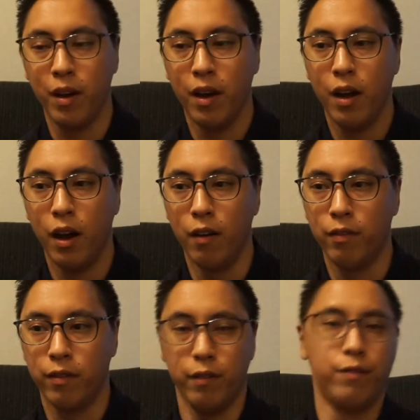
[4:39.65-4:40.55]
of
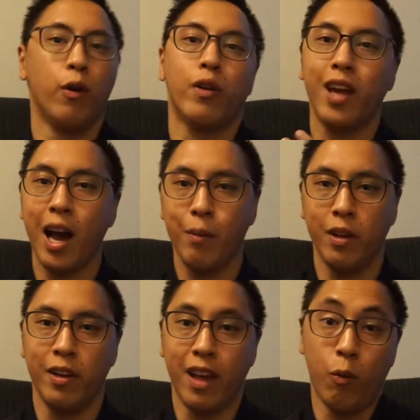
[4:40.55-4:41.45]
the vocabulary
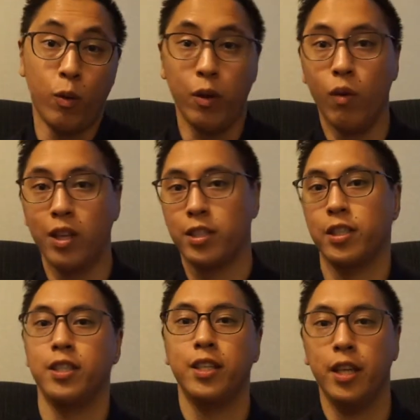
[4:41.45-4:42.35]
that we want to
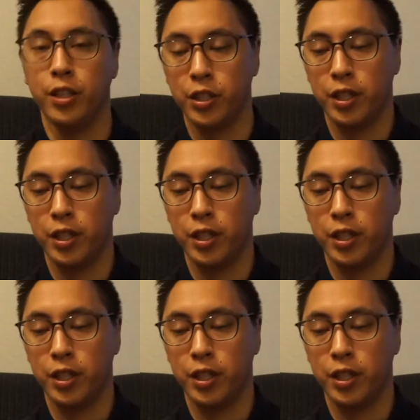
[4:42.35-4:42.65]
teach.